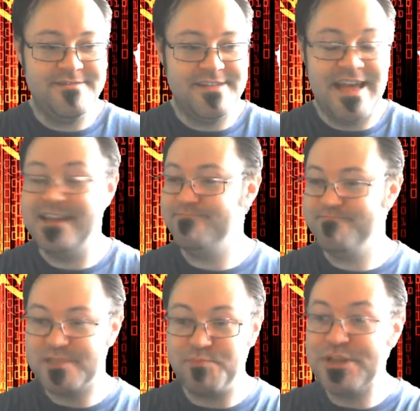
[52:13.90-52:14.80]
at
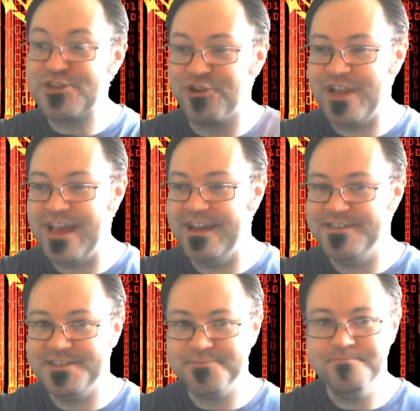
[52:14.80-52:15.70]

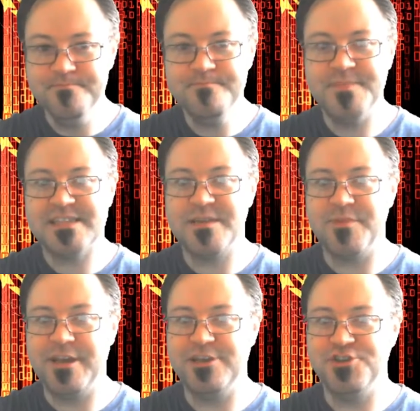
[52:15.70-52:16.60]
Splinterlands. That's
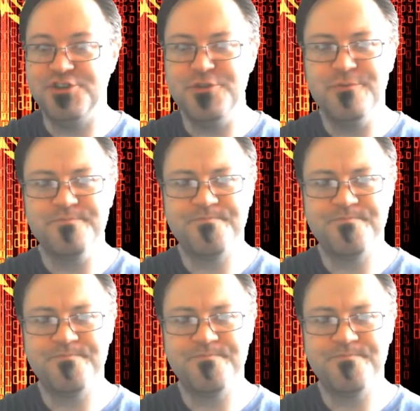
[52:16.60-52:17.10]
something I should do.